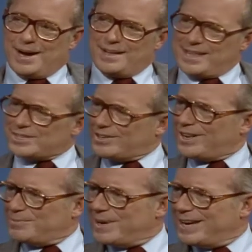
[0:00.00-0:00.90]
I, that's
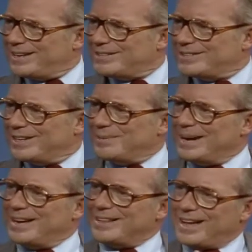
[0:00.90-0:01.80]
not a bad, I mean,
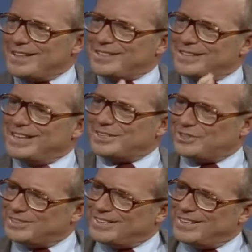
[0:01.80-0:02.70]
I, I think that's,
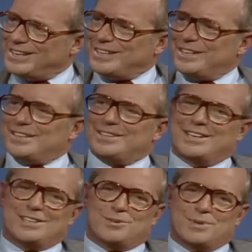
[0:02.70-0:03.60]
that,
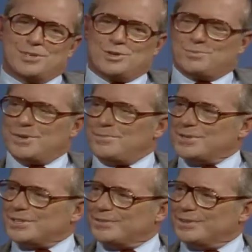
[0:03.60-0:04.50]
that the original
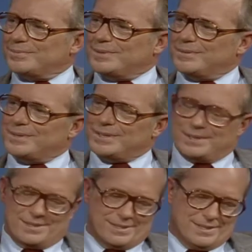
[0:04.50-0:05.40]
purpose of the, of
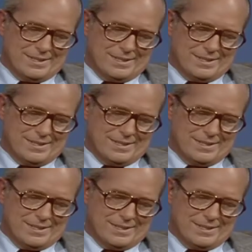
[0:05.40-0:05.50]
the, uh,